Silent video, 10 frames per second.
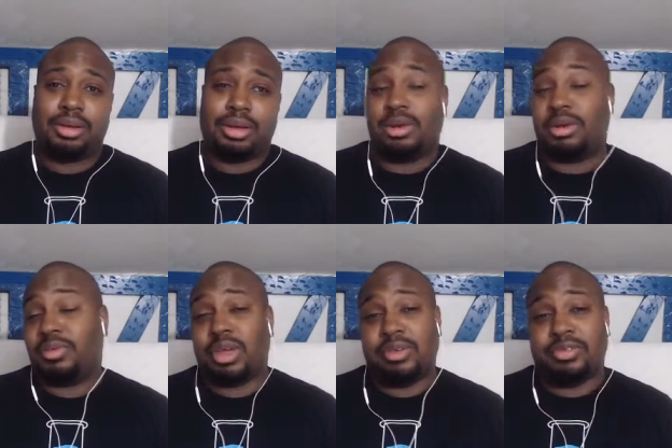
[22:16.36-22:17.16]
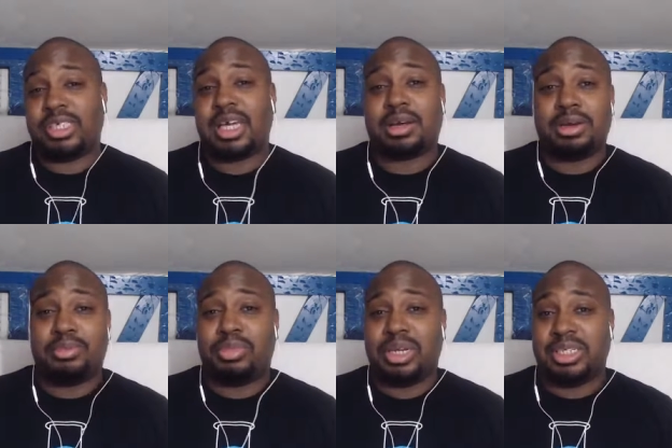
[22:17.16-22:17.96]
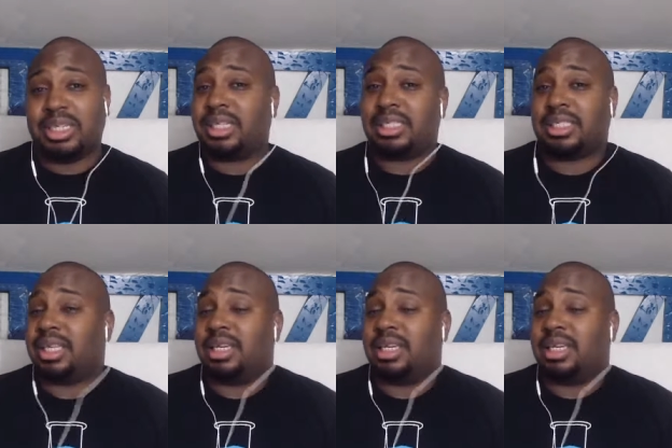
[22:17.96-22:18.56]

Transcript: you know, if if it's not going to be Jesus,